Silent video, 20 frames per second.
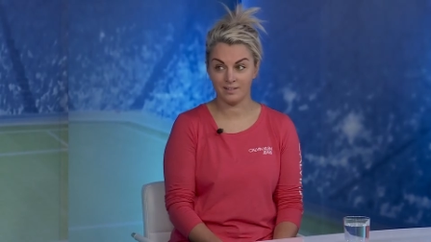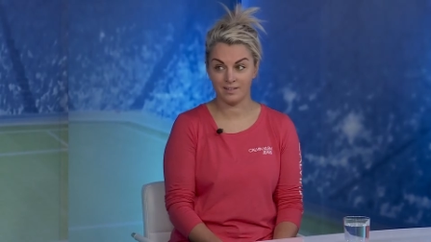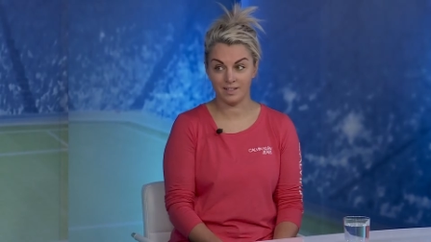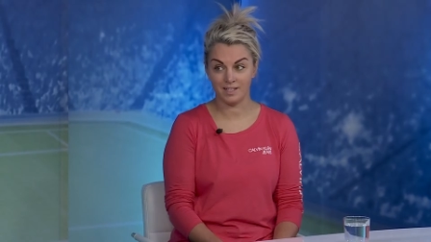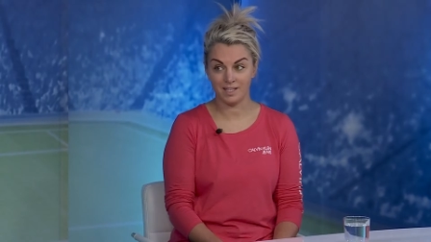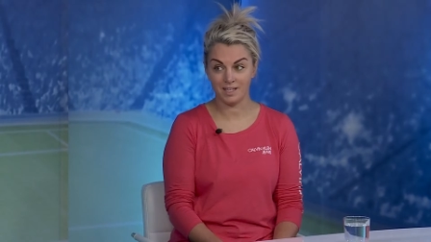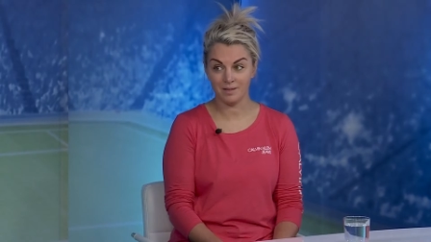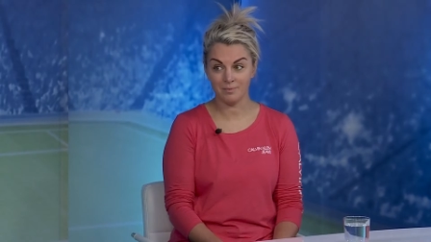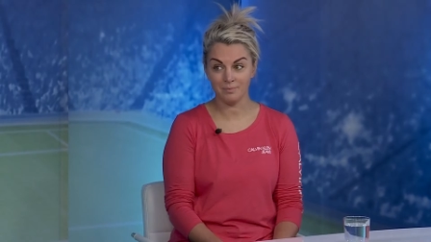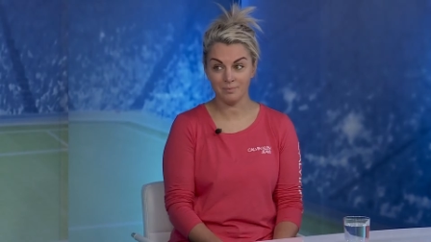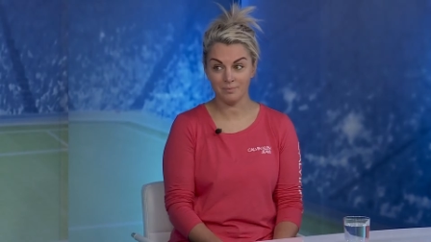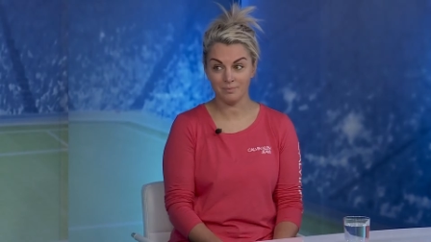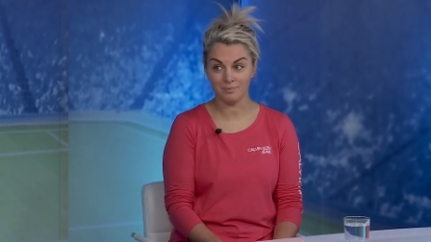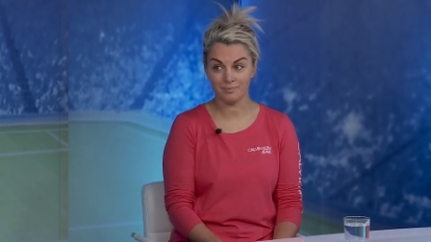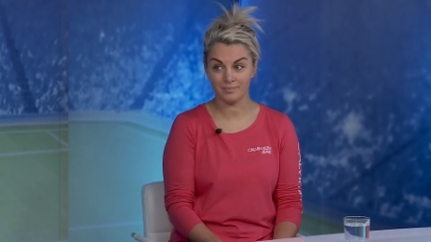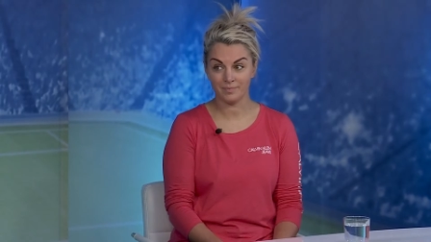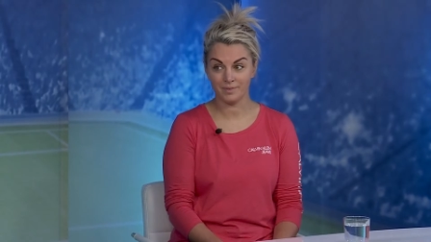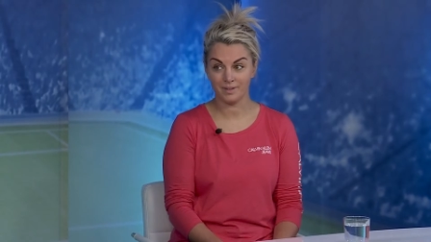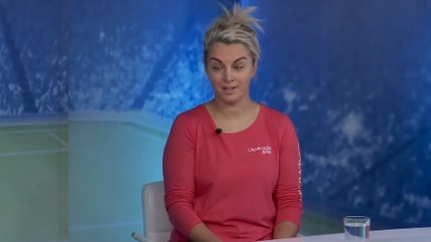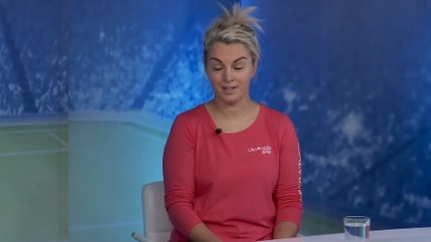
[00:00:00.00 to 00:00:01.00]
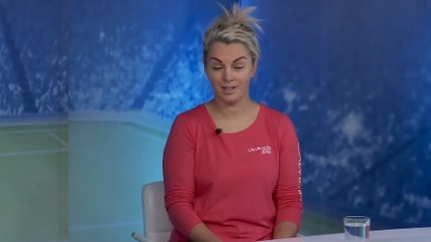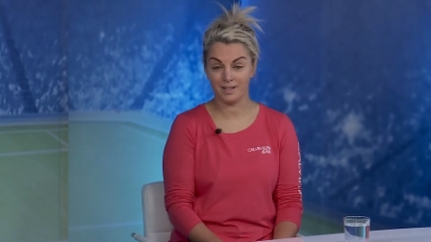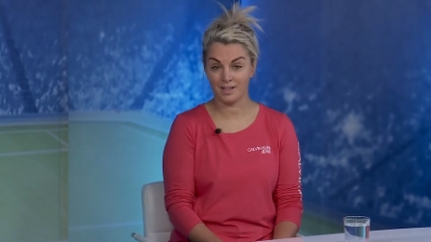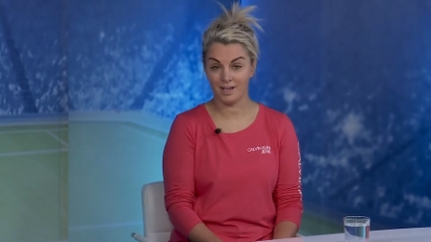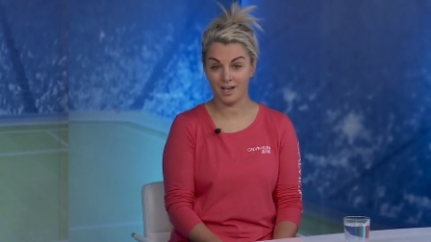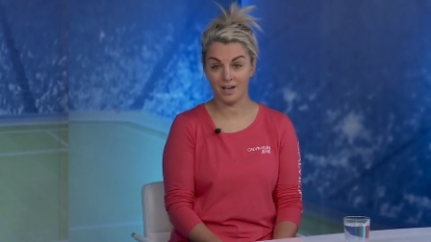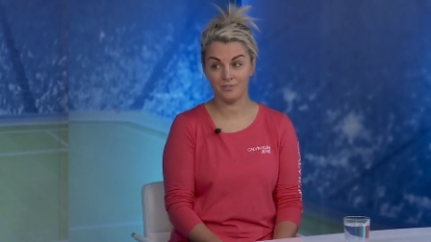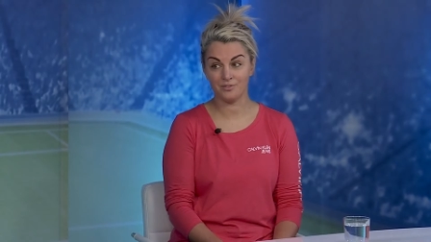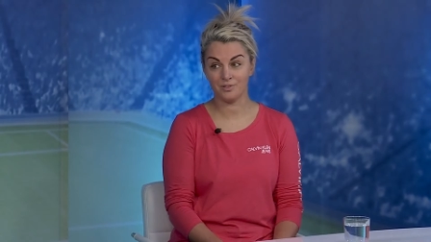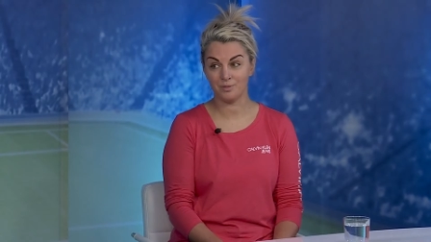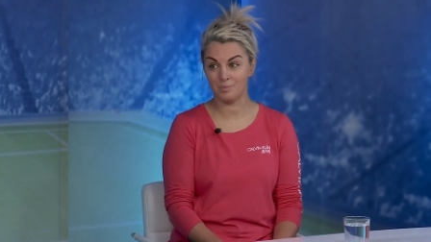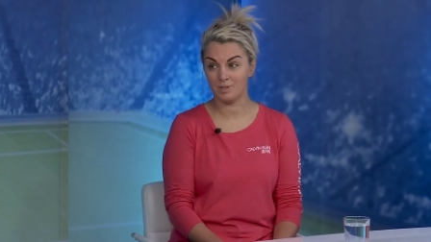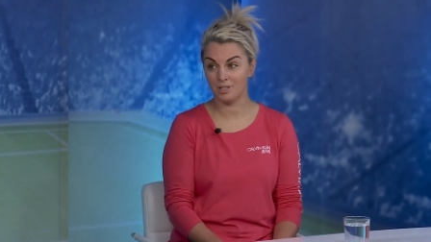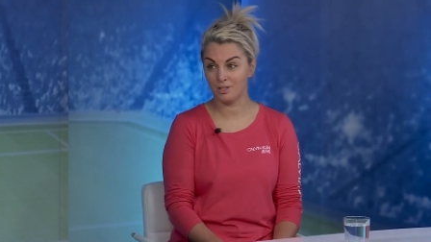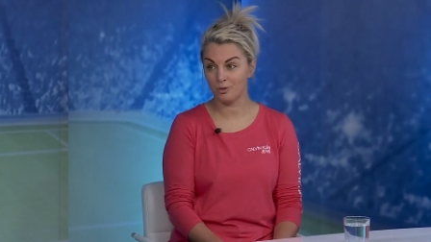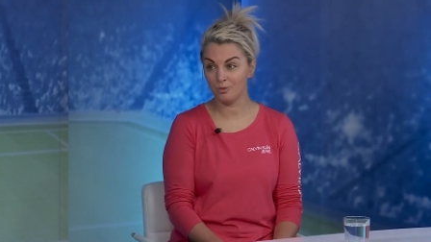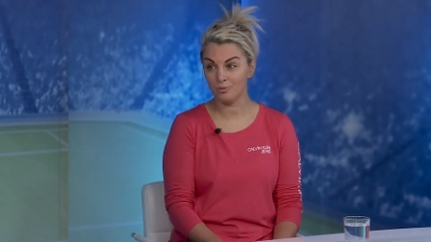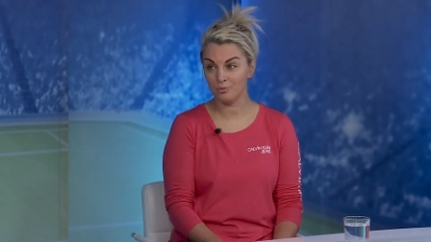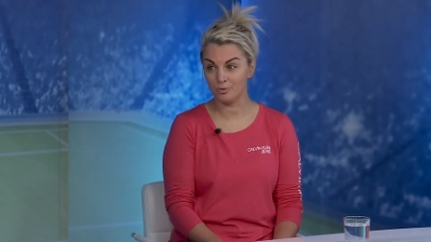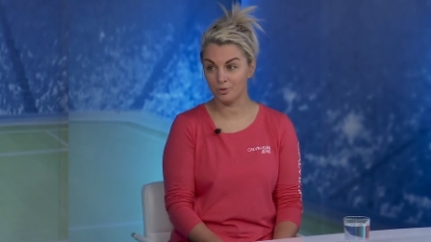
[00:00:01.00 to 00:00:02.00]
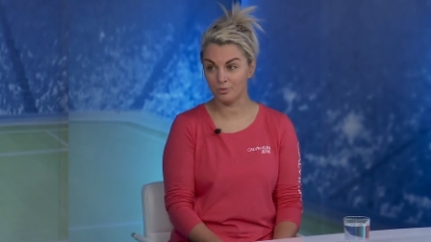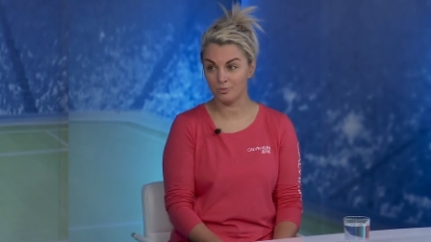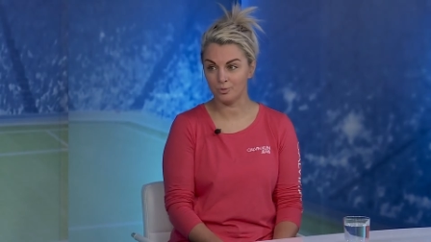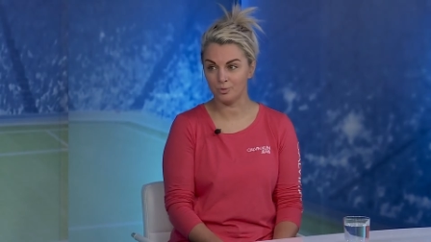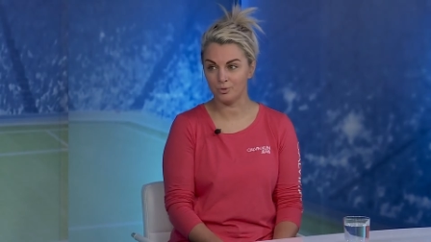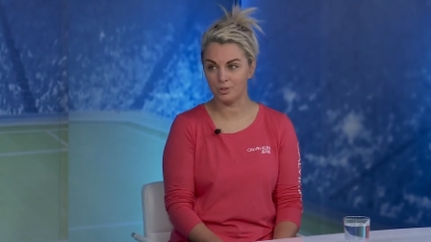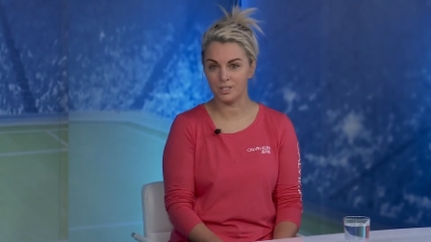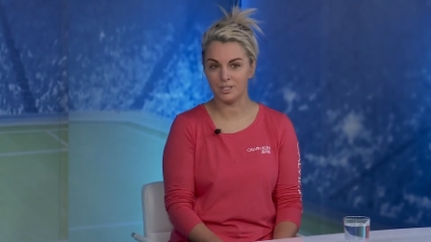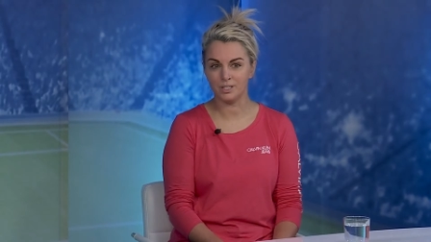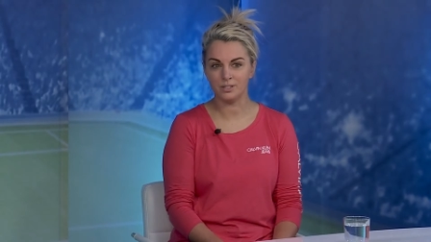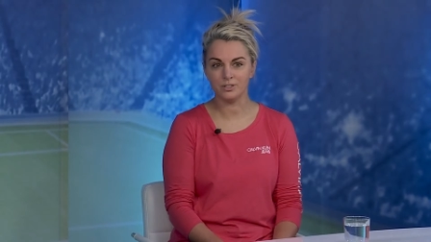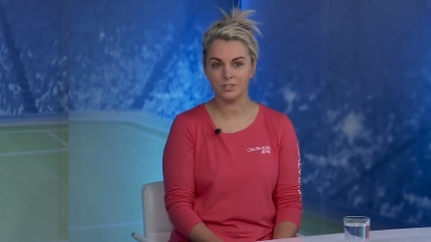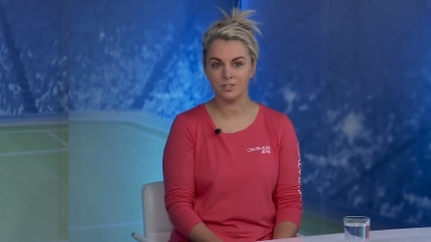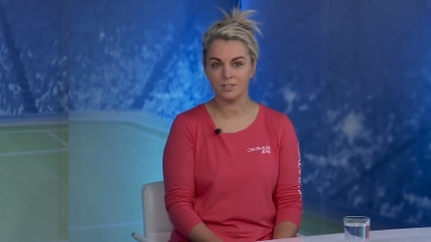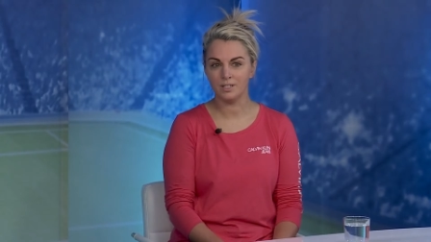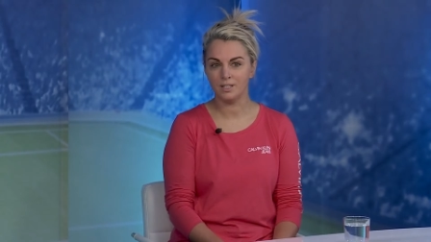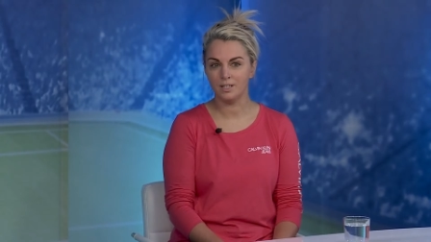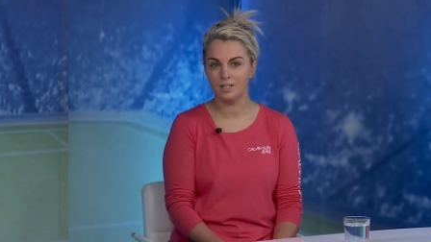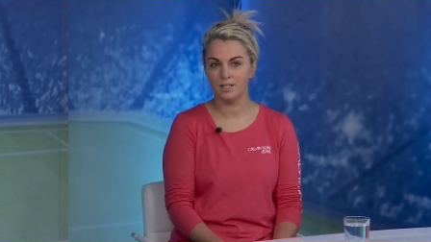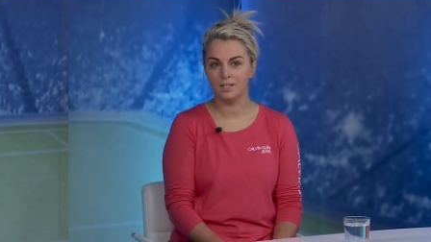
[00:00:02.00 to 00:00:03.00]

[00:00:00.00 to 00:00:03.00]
the game after being out for 4 years,